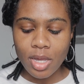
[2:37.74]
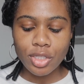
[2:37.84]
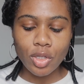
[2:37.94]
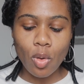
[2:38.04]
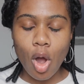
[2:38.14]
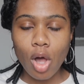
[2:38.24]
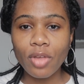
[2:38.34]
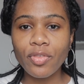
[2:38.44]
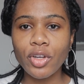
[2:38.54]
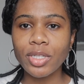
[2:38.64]
So all
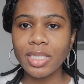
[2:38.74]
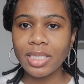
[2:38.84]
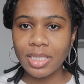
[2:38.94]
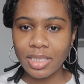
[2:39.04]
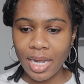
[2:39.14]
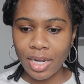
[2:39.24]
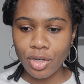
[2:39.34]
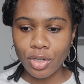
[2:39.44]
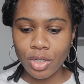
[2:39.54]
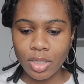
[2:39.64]
of your
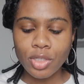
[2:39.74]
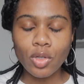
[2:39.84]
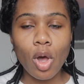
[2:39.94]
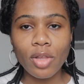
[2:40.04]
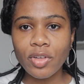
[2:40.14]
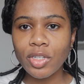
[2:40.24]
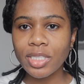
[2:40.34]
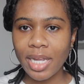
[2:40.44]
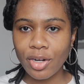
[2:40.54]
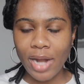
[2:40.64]
standard
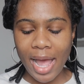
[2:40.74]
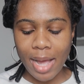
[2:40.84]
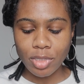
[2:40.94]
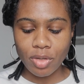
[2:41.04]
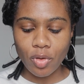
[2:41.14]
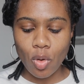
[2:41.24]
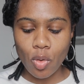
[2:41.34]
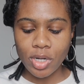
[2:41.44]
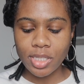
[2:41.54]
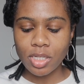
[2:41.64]
apps, of
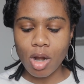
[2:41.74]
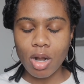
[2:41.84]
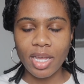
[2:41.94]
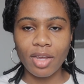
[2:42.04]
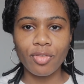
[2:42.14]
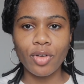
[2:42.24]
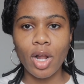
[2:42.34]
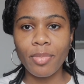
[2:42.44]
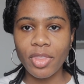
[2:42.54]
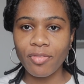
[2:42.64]
course, starting
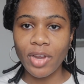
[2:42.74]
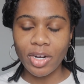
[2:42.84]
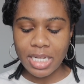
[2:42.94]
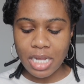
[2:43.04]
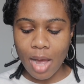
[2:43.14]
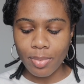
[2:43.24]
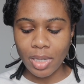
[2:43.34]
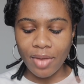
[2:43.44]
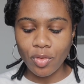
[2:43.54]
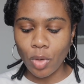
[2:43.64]
from the very top
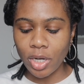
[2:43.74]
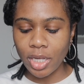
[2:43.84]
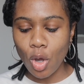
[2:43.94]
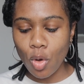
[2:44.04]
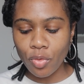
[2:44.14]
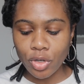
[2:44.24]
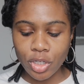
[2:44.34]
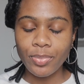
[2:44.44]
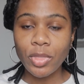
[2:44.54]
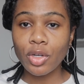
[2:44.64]
left, working over
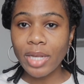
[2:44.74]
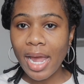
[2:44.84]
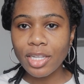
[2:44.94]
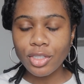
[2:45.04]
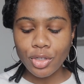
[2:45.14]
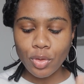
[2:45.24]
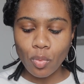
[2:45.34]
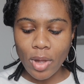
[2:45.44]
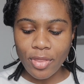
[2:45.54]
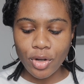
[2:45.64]
your calendar, the
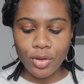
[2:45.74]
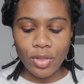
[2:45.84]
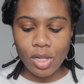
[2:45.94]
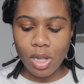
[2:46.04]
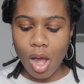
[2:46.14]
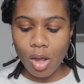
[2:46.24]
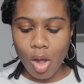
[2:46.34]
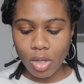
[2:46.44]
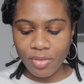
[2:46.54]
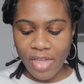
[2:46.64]
weather, the clock,
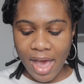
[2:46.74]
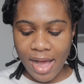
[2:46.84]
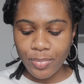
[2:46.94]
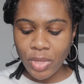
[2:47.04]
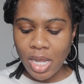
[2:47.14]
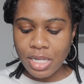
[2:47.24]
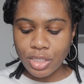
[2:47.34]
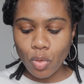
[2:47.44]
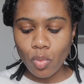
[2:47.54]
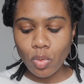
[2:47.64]
all of that.
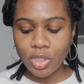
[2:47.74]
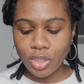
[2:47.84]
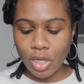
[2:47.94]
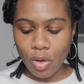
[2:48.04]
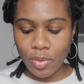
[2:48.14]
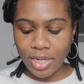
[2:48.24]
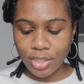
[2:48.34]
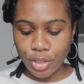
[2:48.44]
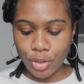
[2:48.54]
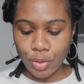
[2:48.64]
So we'll just go
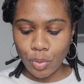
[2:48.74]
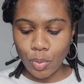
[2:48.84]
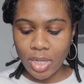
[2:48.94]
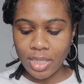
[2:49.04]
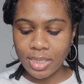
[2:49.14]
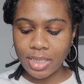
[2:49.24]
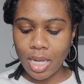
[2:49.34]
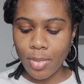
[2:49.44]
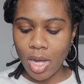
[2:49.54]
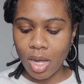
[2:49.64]
into
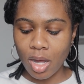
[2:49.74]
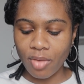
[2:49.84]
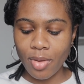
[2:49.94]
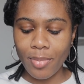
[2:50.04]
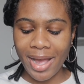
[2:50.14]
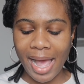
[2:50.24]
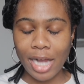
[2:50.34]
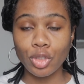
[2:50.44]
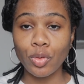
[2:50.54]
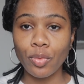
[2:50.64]
some of my
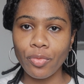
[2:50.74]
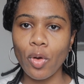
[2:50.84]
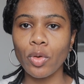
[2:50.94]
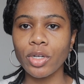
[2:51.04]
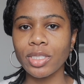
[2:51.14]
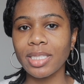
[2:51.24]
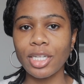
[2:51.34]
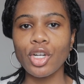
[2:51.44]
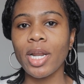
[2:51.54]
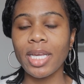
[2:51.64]
actual folders because I
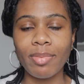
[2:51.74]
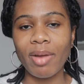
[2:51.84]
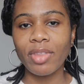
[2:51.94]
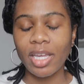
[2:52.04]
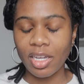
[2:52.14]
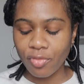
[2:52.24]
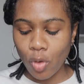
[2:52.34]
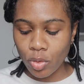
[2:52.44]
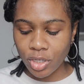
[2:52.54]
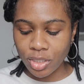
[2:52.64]
try to keep everything in
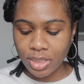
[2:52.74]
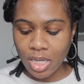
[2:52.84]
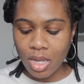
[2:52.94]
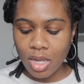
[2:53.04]
folders.